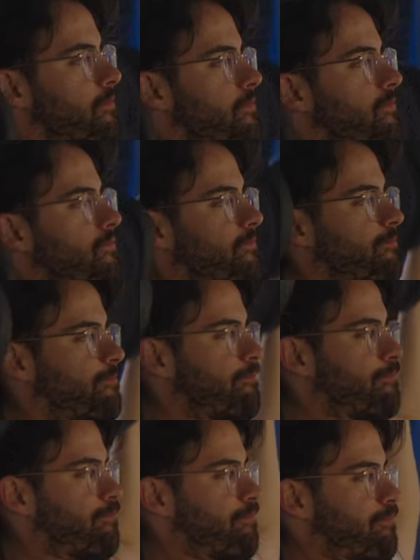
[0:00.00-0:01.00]
I go, there's
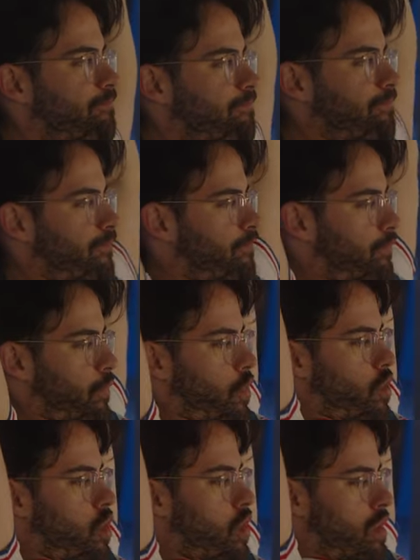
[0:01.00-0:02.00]
no one, and no
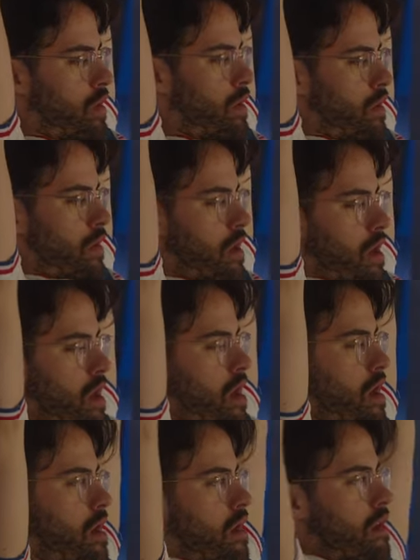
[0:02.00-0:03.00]
shame on that. But the
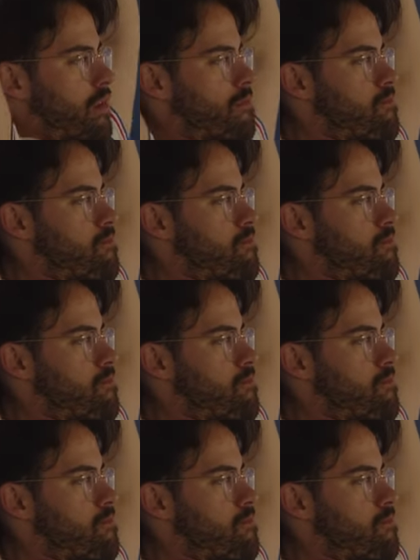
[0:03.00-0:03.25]
people that